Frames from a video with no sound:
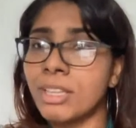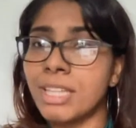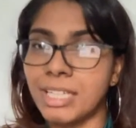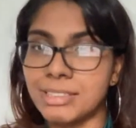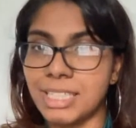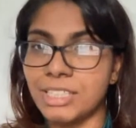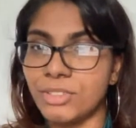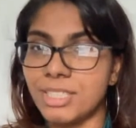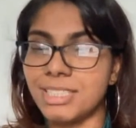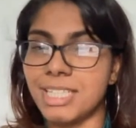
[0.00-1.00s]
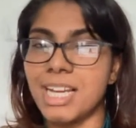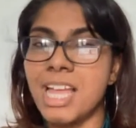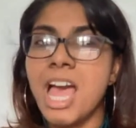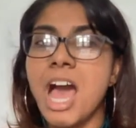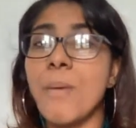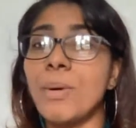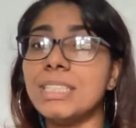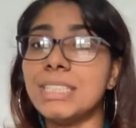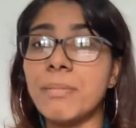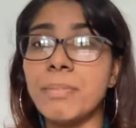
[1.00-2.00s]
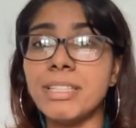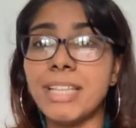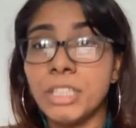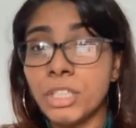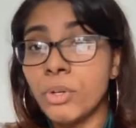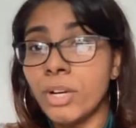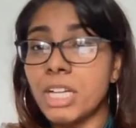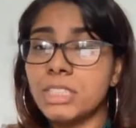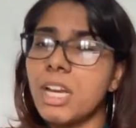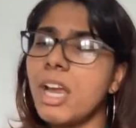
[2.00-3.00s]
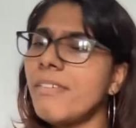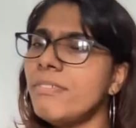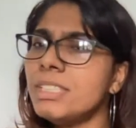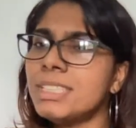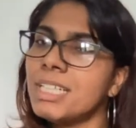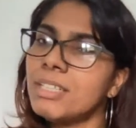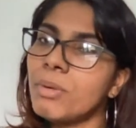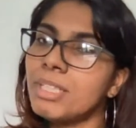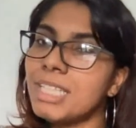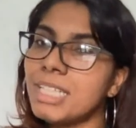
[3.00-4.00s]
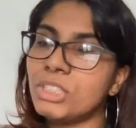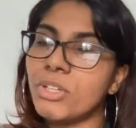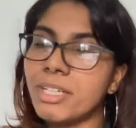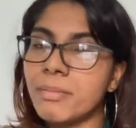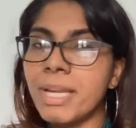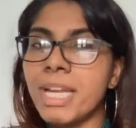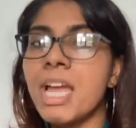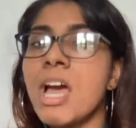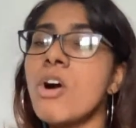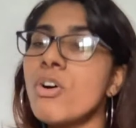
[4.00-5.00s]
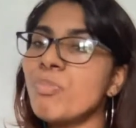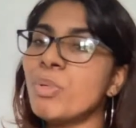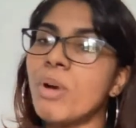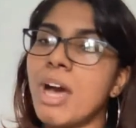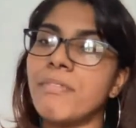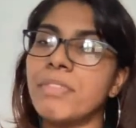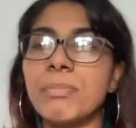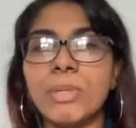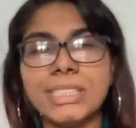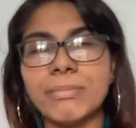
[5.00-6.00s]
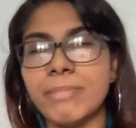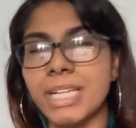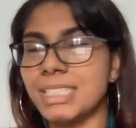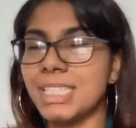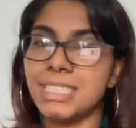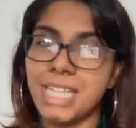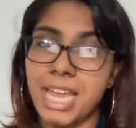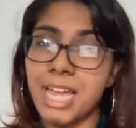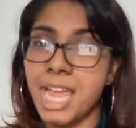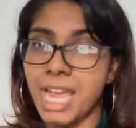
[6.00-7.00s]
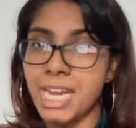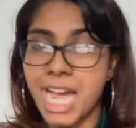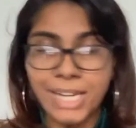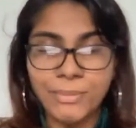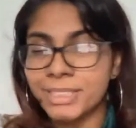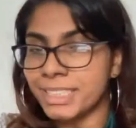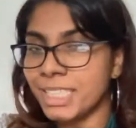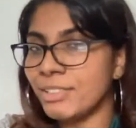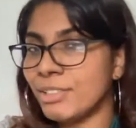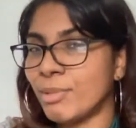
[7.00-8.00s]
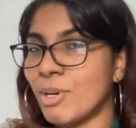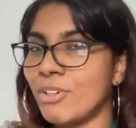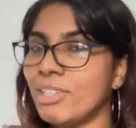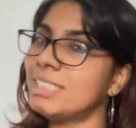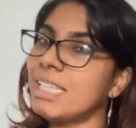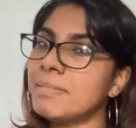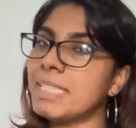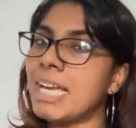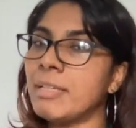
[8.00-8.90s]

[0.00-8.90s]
things interesting. I want to say a big thank you going out to every single one that joined me. Hope you have the most amazing day ahead. I will see you tomorrow, same time,